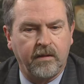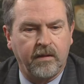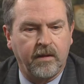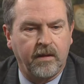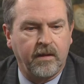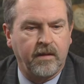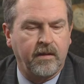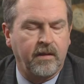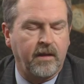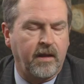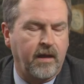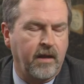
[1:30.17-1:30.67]

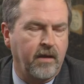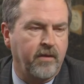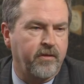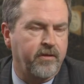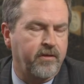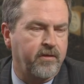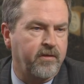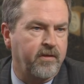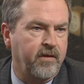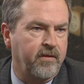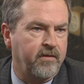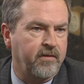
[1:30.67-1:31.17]
The
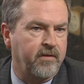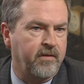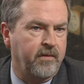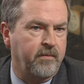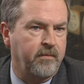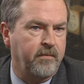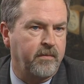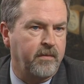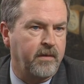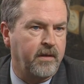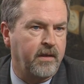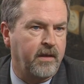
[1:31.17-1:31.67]
health
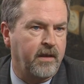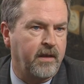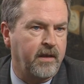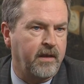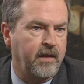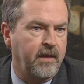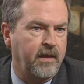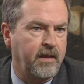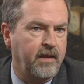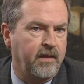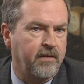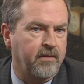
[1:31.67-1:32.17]
system
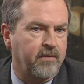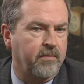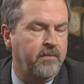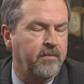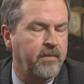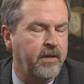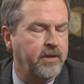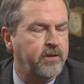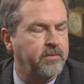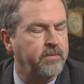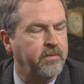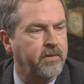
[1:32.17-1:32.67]
is
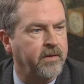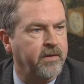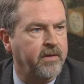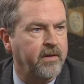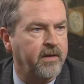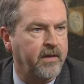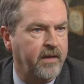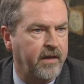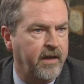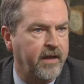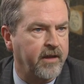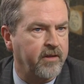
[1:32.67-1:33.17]
much more
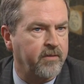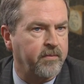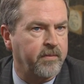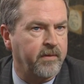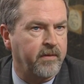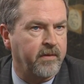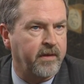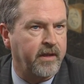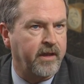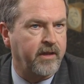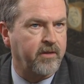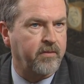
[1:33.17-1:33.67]
than a
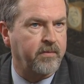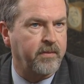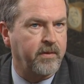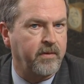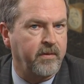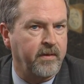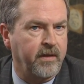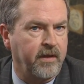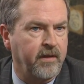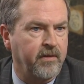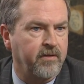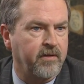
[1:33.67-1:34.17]
hospital.
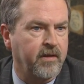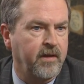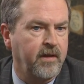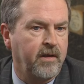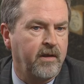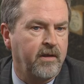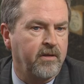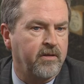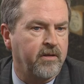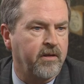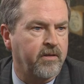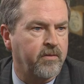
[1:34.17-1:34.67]
Hospital is
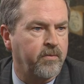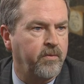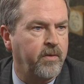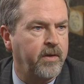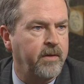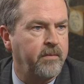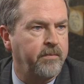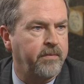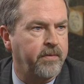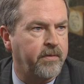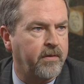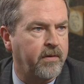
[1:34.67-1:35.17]
just
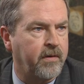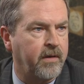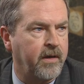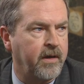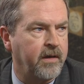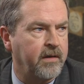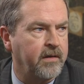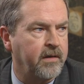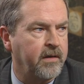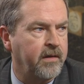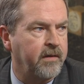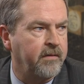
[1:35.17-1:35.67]
one
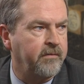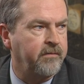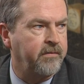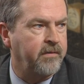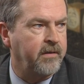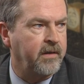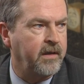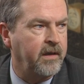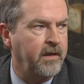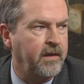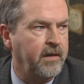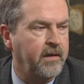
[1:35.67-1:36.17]
part
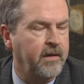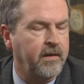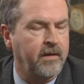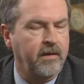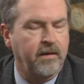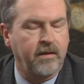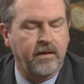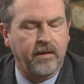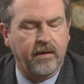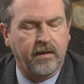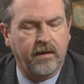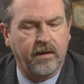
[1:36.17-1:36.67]
of the
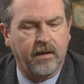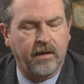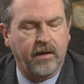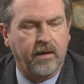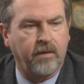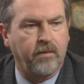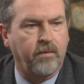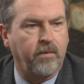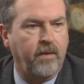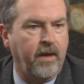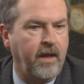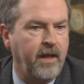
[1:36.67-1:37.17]

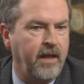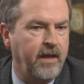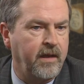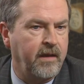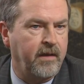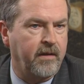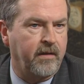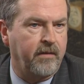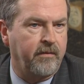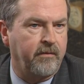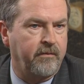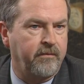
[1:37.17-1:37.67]

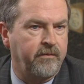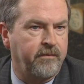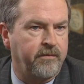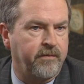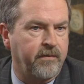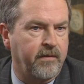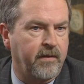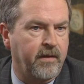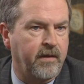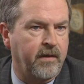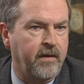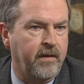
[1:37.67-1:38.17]
array
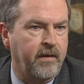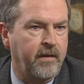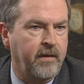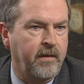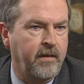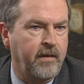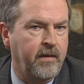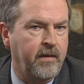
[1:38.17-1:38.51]
of